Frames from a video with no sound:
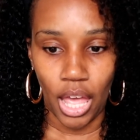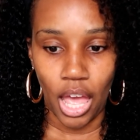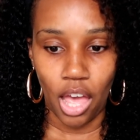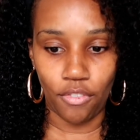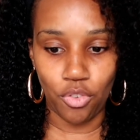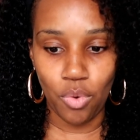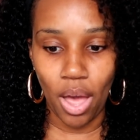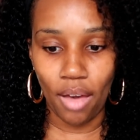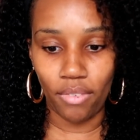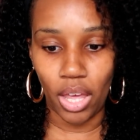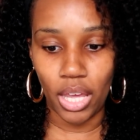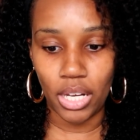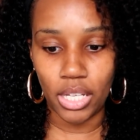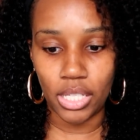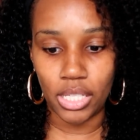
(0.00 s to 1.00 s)
if you have
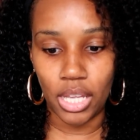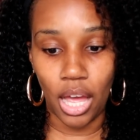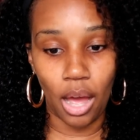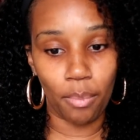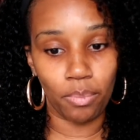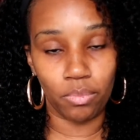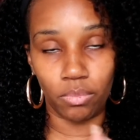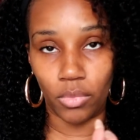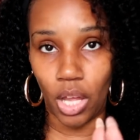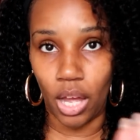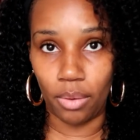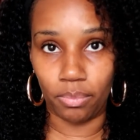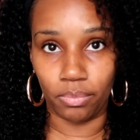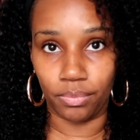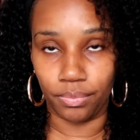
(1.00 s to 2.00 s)
80 cents,
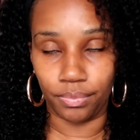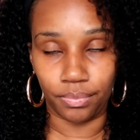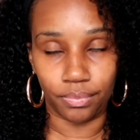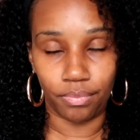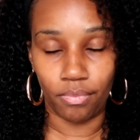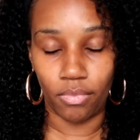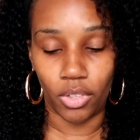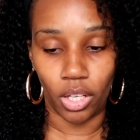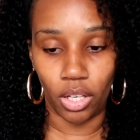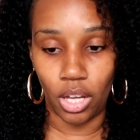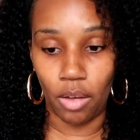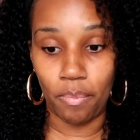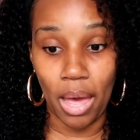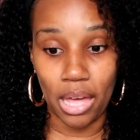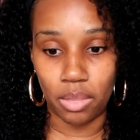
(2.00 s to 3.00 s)
I'm
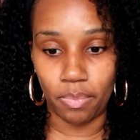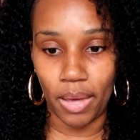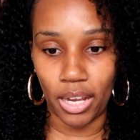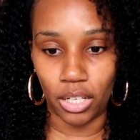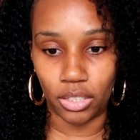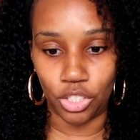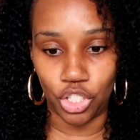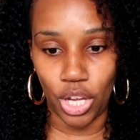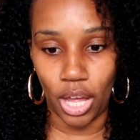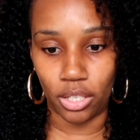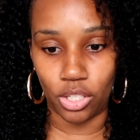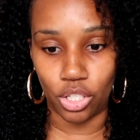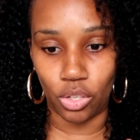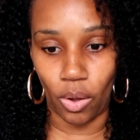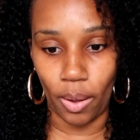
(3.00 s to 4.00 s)
mathematically
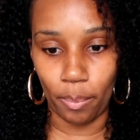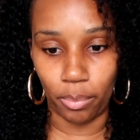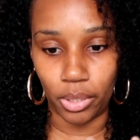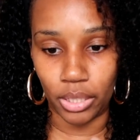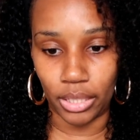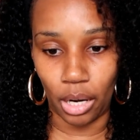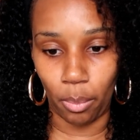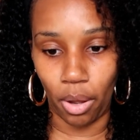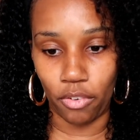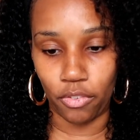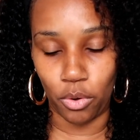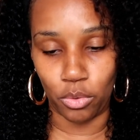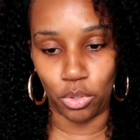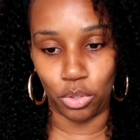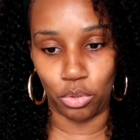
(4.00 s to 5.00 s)
challenged, so I'm pulling out my
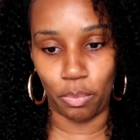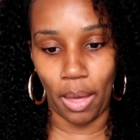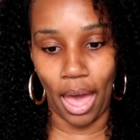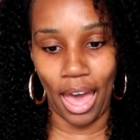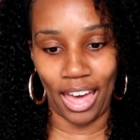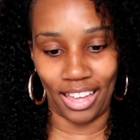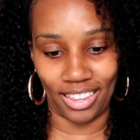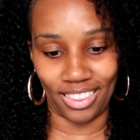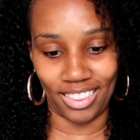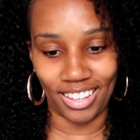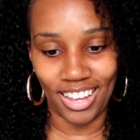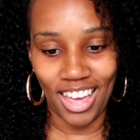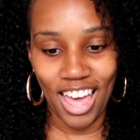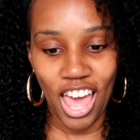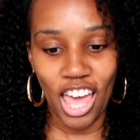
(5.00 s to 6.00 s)
phone and do math.
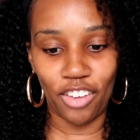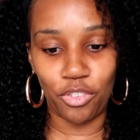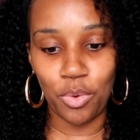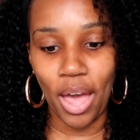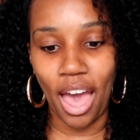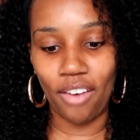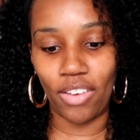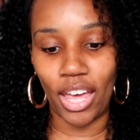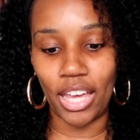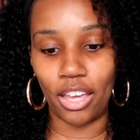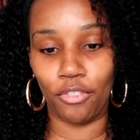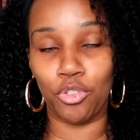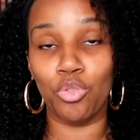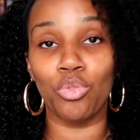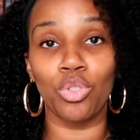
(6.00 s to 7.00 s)
If
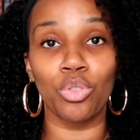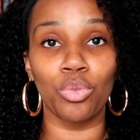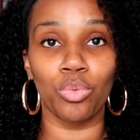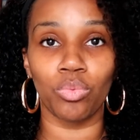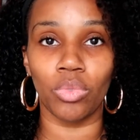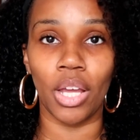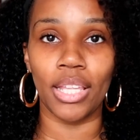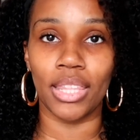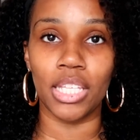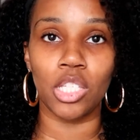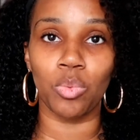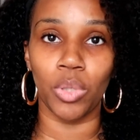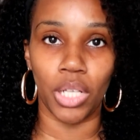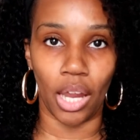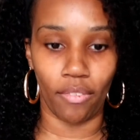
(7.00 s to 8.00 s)
you do, this
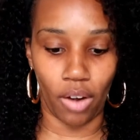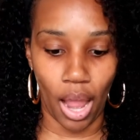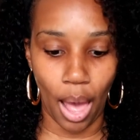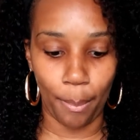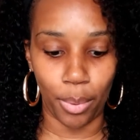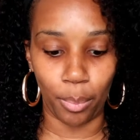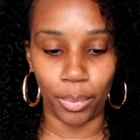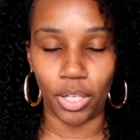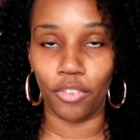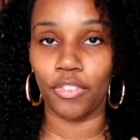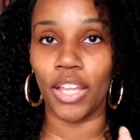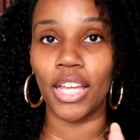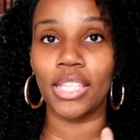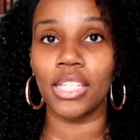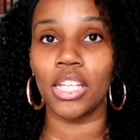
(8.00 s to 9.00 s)
would never happen, but if
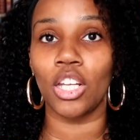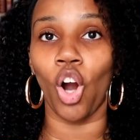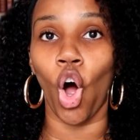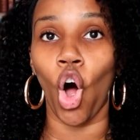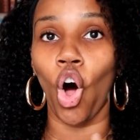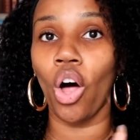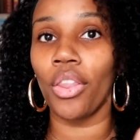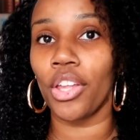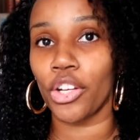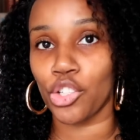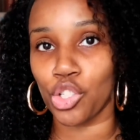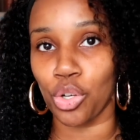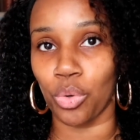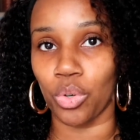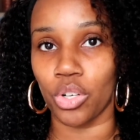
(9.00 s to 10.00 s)
they did all their
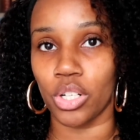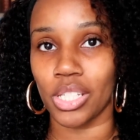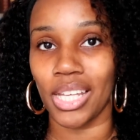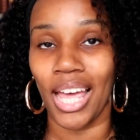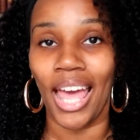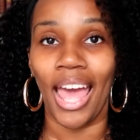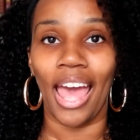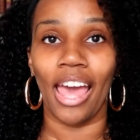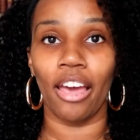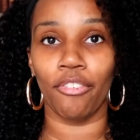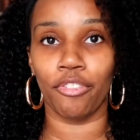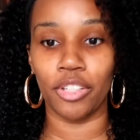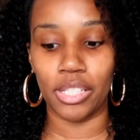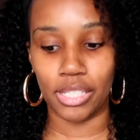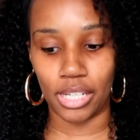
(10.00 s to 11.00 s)
chores
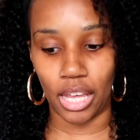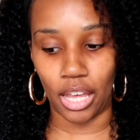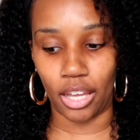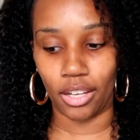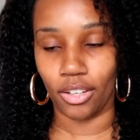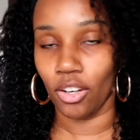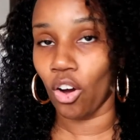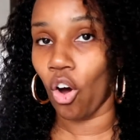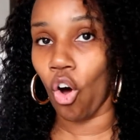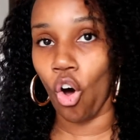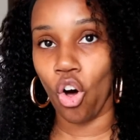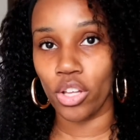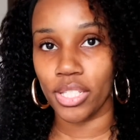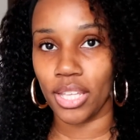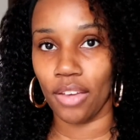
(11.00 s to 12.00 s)
every day,
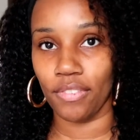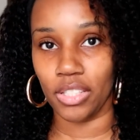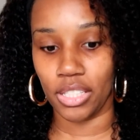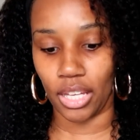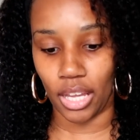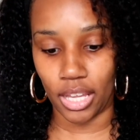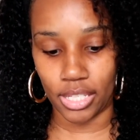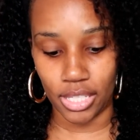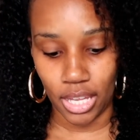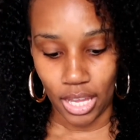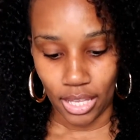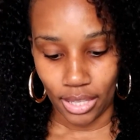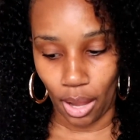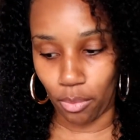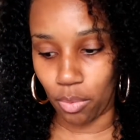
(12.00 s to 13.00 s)
all 7 days,
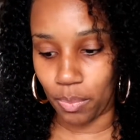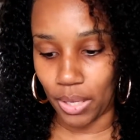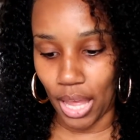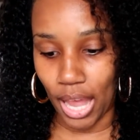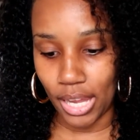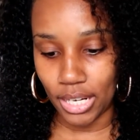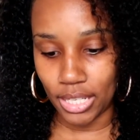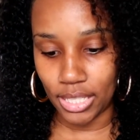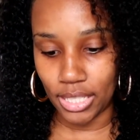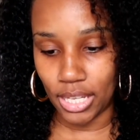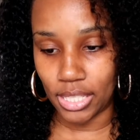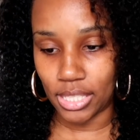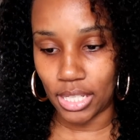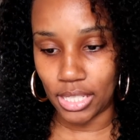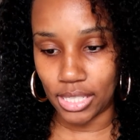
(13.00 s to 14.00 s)
that would be 80
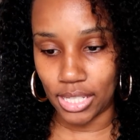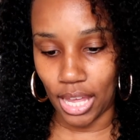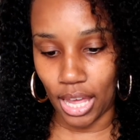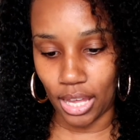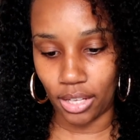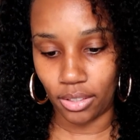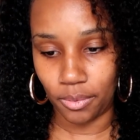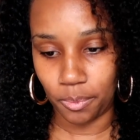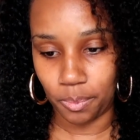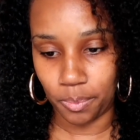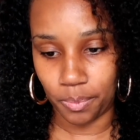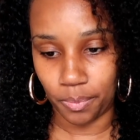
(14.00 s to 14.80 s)
cents a day,